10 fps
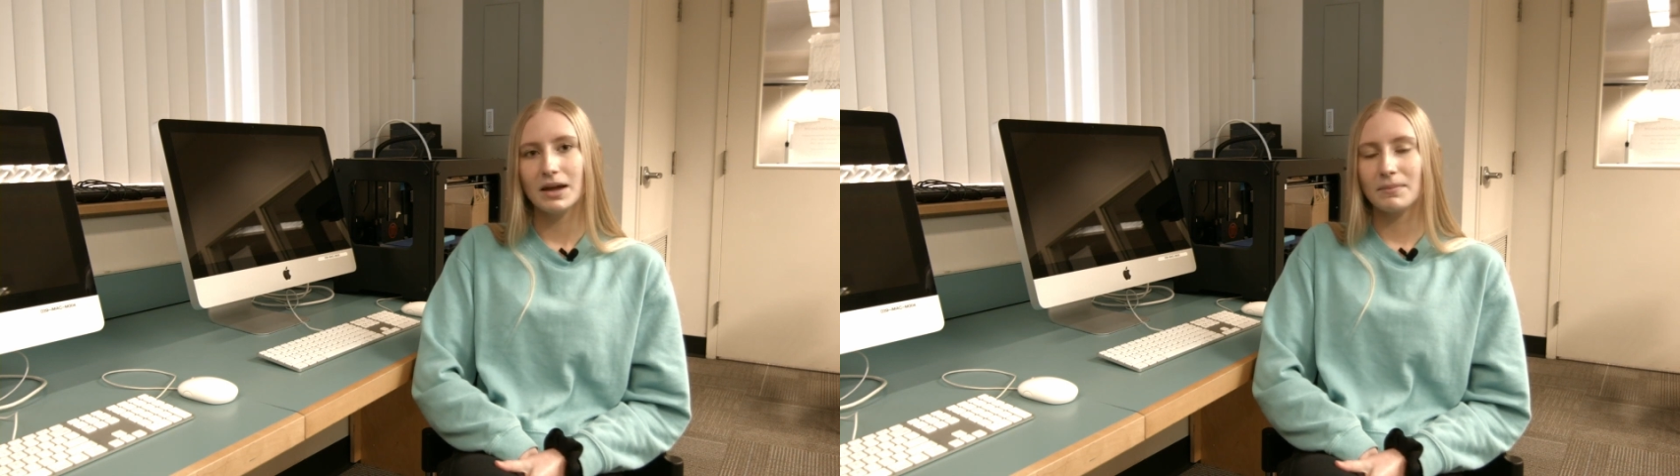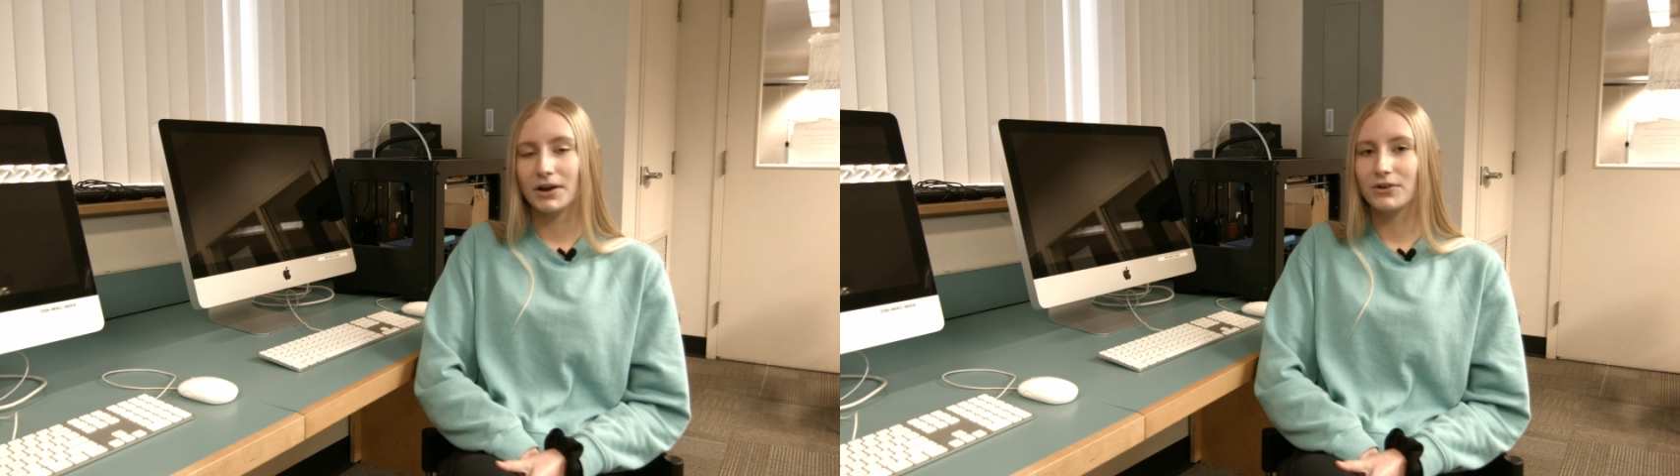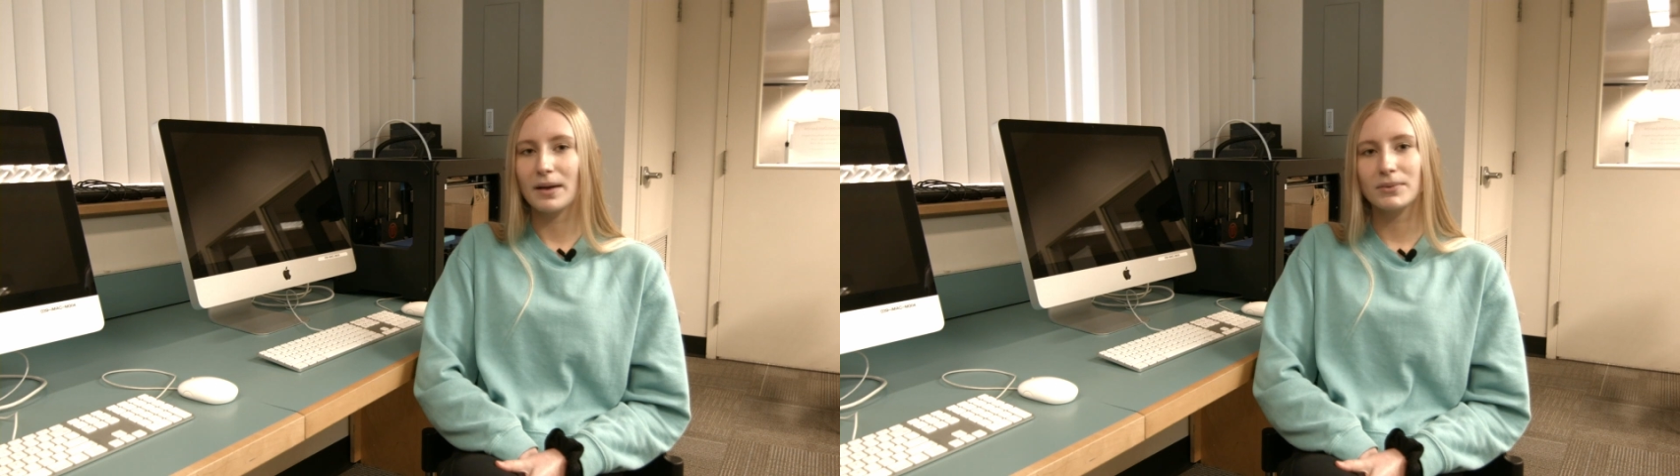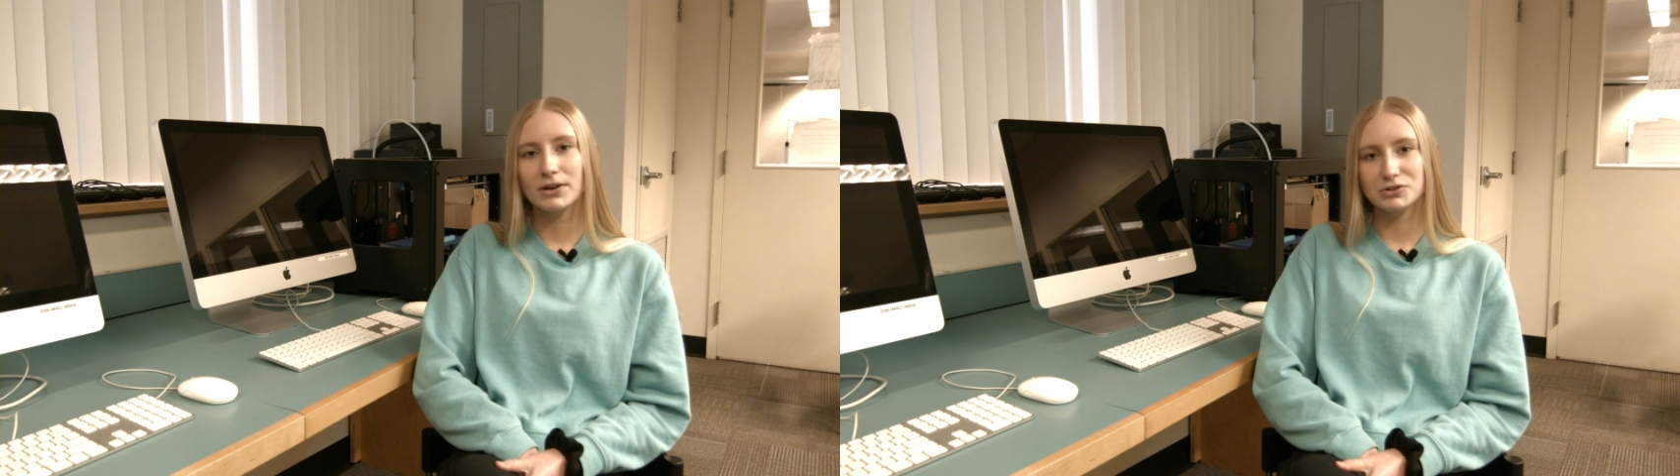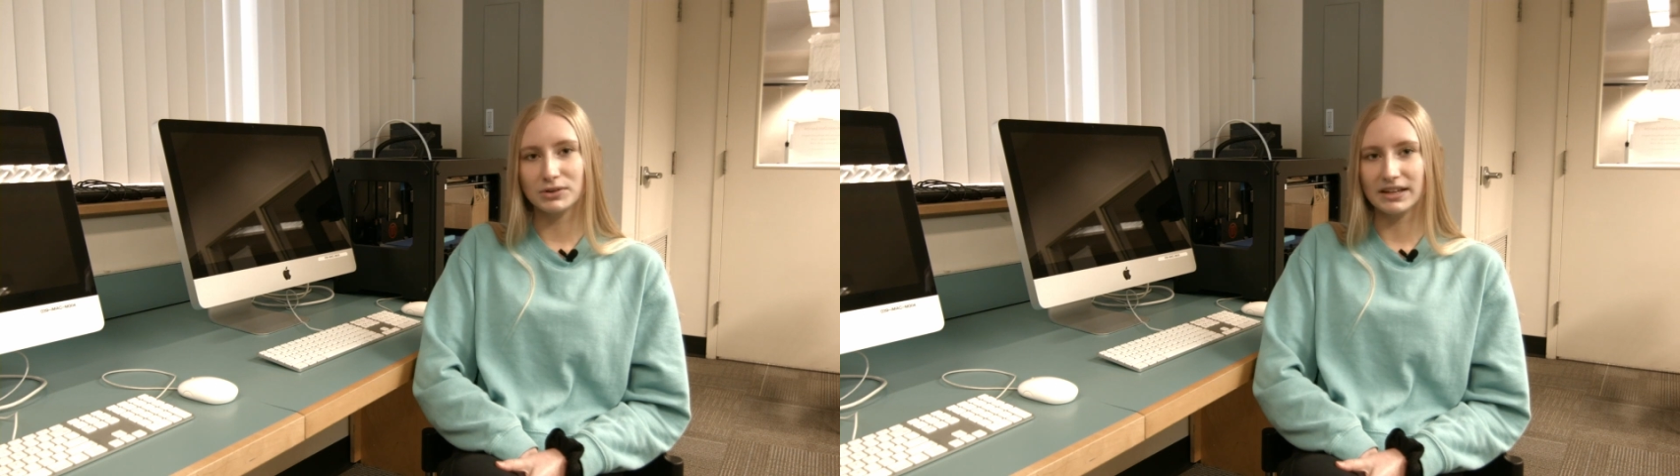My grandpa
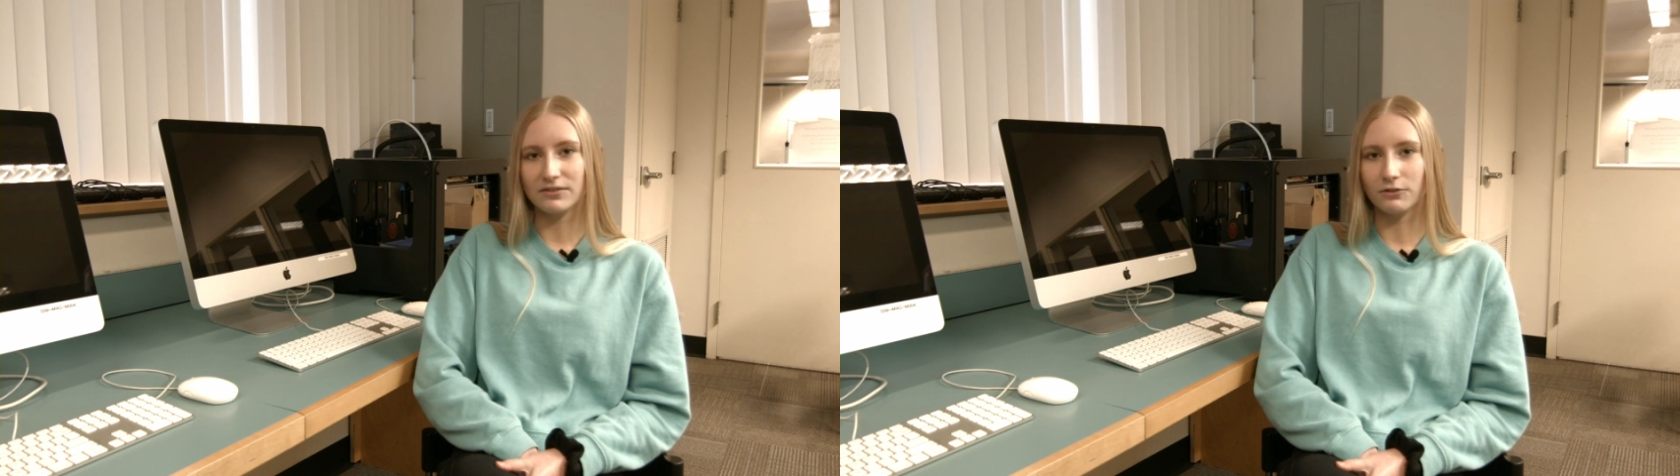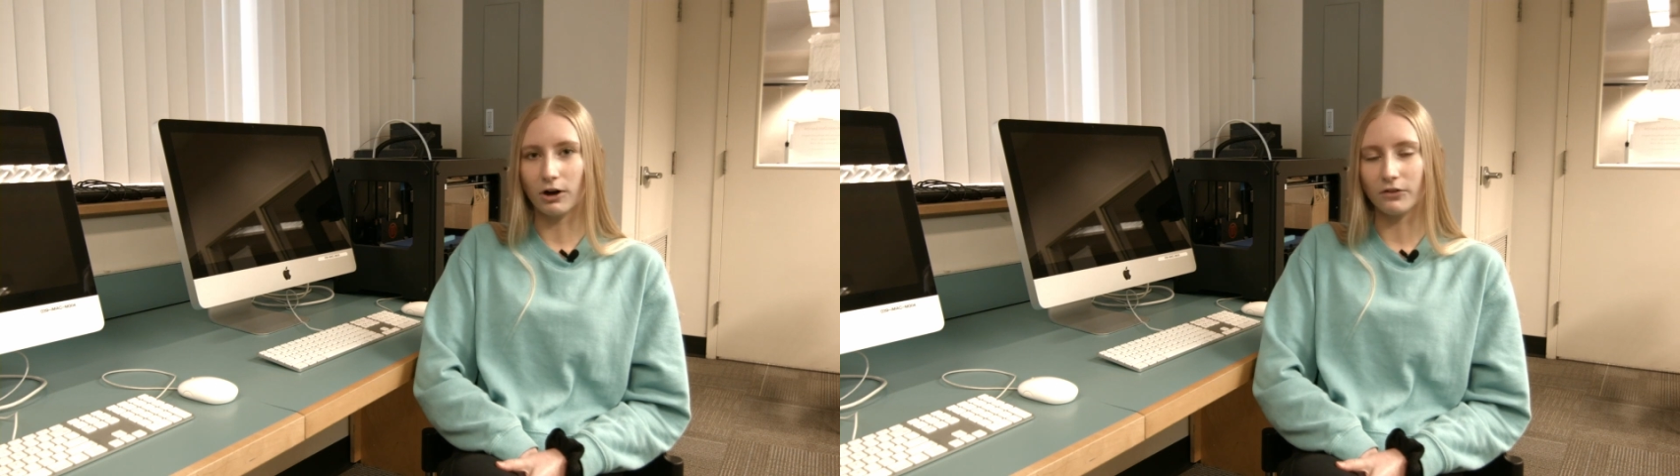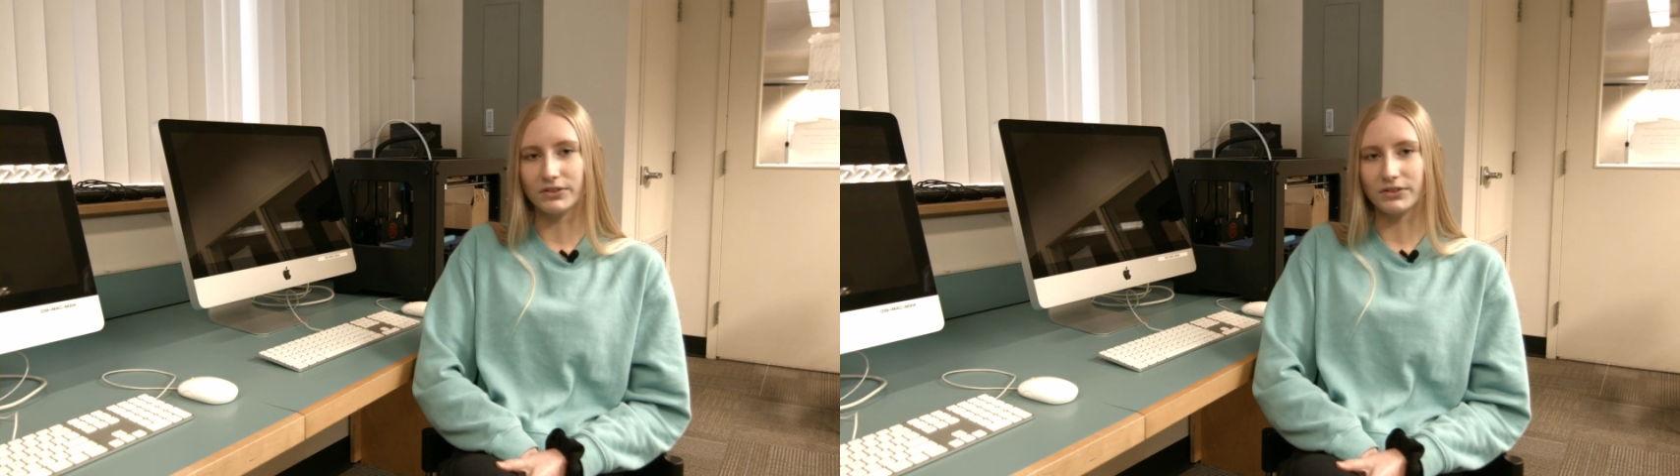is really involved